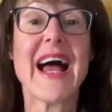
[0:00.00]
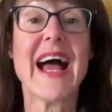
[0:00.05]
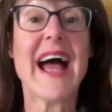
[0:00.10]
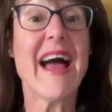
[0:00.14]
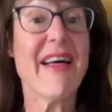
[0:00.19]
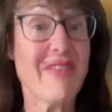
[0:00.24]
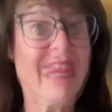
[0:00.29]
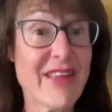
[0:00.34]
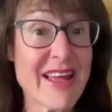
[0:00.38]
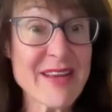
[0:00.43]

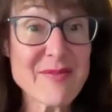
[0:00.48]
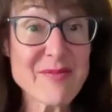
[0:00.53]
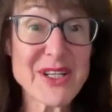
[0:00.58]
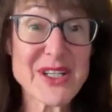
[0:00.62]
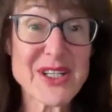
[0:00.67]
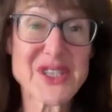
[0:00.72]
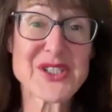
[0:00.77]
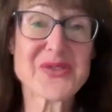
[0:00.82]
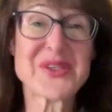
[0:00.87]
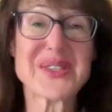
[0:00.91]
And then,
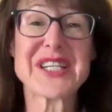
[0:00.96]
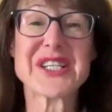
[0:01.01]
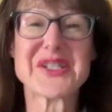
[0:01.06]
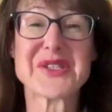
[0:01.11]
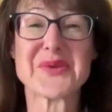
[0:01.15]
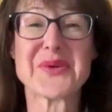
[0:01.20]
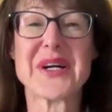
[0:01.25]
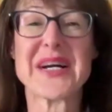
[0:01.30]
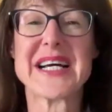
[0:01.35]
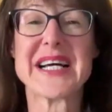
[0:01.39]
because readers
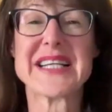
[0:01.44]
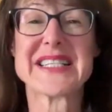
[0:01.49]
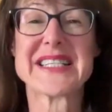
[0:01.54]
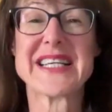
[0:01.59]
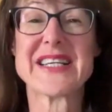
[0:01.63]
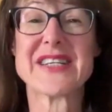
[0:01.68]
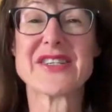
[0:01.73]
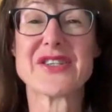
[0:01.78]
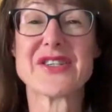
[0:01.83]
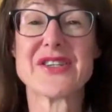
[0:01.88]
were
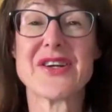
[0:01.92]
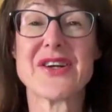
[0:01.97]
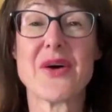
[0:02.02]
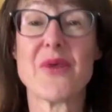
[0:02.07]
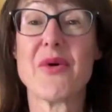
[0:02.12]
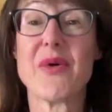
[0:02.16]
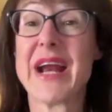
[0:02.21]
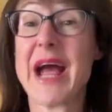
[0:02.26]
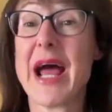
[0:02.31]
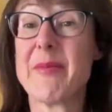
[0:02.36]
asking to know
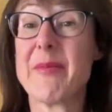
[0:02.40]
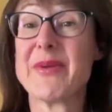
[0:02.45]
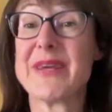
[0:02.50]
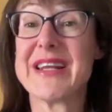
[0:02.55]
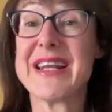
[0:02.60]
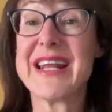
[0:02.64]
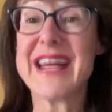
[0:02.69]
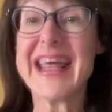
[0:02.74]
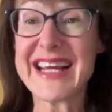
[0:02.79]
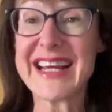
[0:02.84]
what
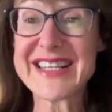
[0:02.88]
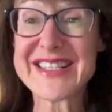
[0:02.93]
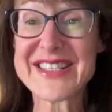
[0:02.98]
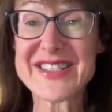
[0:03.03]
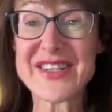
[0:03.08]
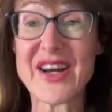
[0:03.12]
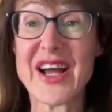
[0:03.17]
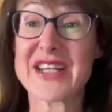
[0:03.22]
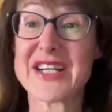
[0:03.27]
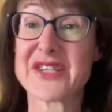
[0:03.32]
happened next,
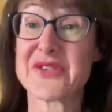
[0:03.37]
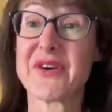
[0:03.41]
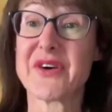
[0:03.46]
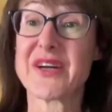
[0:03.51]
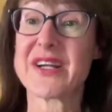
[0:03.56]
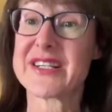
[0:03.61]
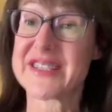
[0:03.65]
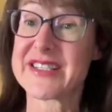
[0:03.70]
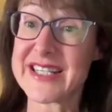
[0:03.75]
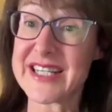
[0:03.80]
I had to
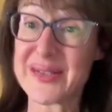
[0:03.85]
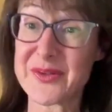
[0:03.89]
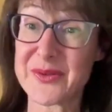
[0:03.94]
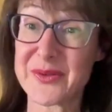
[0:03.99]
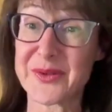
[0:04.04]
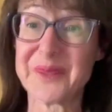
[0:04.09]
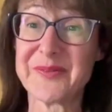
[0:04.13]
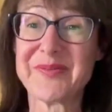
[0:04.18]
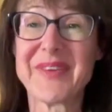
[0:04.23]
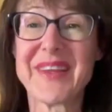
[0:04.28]
write a
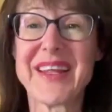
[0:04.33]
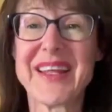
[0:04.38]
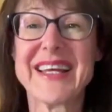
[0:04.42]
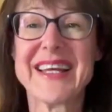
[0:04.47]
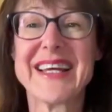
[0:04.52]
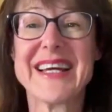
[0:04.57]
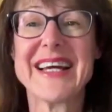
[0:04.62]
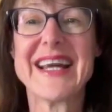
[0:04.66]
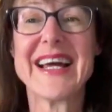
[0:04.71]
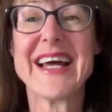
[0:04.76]
sequel.
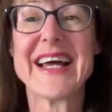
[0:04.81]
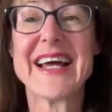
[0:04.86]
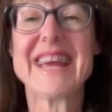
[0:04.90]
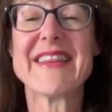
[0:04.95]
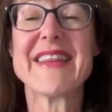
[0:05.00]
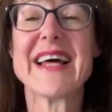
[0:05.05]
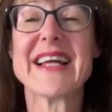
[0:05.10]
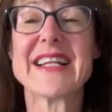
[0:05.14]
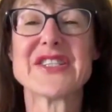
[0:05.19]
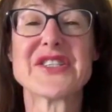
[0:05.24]
And
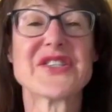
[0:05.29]
that's